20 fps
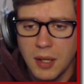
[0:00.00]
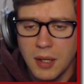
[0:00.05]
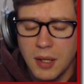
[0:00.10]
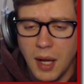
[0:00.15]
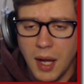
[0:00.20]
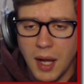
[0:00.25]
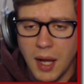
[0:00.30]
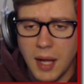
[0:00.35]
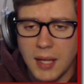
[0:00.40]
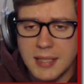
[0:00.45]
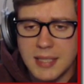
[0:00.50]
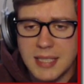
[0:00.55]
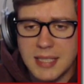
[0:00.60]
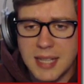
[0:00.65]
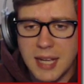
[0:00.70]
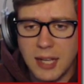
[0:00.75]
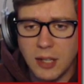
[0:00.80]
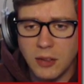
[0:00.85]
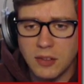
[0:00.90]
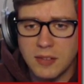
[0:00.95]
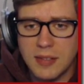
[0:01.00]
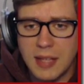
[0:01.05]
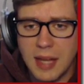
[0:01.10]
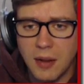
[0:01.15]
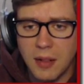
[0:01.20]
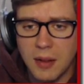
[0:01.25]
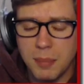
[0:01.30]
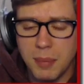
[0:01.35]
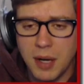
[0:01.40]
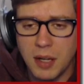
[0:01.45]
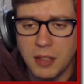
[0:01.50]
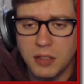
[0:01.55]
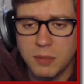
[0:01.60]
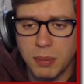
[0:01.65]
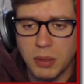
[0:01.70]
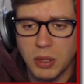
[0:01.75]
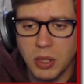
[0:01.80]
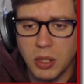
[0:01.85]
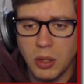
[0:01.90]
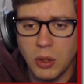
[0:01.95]
uh, details down in the box
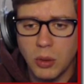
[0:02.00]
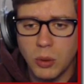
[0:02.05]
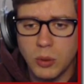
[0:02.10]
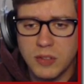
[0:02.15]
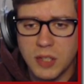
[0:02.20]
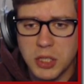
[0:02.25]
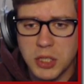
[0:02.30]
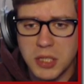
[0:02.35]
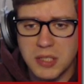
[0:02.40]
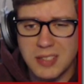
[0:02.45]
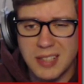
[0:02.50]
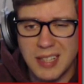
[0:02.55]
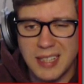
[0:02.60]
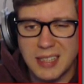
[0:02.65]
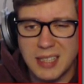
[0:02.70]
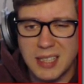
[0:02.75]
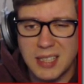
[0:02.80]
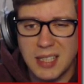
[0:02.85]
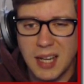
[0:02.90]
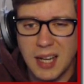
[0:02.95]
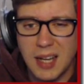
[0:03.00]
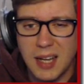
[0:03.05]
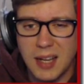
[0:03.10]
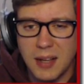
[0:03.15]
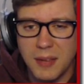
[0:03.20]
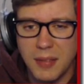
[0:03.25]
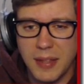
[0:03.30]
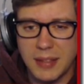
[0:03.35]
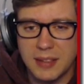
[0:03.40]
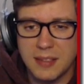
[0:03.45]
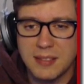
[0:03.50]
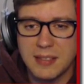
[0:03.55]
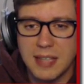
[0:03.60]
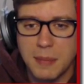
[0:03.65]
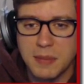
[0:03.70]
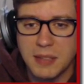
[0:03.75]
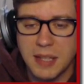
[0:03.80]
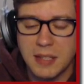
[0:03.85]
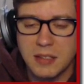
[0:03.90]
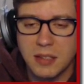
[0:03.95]
below, such as like the uh, like the
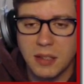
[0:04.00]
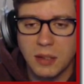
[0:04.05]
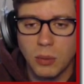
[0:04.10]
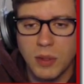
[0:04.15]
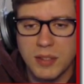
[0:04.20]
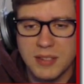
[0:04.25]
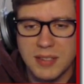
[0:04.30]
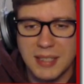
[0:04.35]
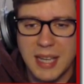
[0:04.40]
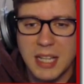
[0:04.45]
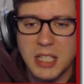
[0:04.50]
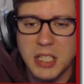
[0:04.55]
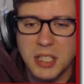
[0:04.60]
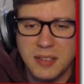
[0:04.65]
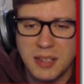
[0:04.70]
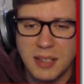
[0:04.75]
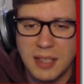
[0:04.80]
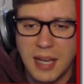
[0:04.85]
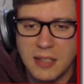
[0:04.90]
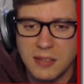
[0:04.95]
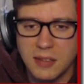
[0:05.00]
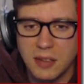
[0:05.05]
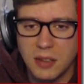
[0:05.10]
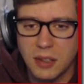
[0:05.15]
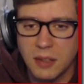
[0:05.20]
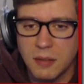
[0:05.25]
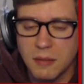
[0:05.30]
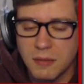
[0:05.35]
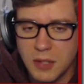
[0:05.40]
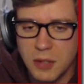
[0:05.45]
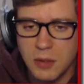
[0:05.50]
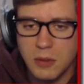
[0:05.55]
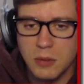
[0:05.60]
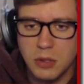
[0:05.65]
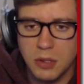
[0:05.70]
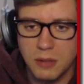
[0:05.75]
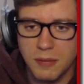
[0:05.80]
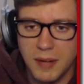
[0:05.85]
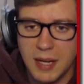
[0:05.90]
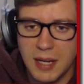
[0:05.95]
steps I took once again, just in case you're confused
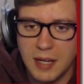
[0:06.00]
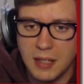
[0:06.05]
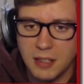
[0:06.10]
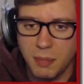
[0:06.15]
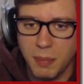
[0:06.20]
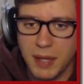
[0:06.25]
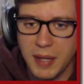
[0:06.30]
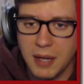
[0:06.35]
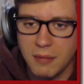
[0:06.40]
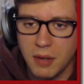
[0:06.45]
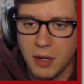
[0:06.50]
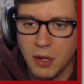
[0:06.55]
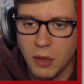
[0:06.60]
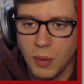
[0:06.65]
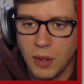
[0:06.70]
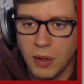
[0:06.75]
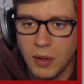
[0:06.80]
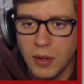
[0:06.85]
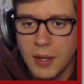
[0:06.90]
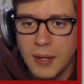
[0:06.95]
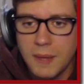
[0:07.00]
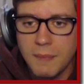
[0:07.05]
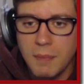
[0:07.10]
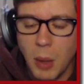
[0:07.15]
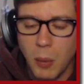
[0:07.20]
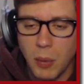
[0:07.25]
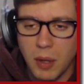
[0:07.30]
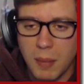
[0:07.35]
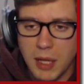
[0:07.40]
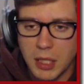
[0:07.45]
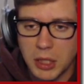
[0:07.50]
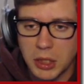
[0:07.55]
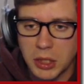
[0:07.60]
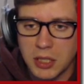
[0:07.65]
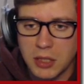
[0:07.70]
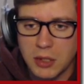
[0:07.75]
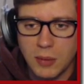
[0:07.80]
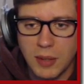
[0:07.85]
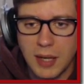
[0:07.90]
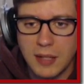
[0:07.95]
or if I didn't explain it very well. I want to make sure that
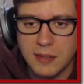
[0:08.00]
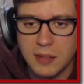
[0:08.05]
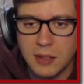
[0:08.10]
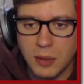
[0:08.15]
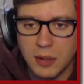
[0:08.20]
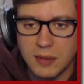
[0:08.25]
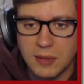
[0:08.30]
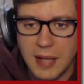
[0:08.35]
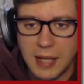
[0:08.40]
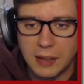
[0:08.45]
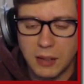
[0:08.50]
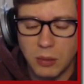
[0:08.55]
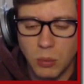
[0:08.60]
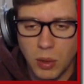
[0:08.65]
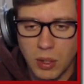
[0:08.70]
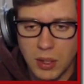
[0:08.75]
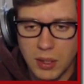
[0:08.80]
you guys know exactly what it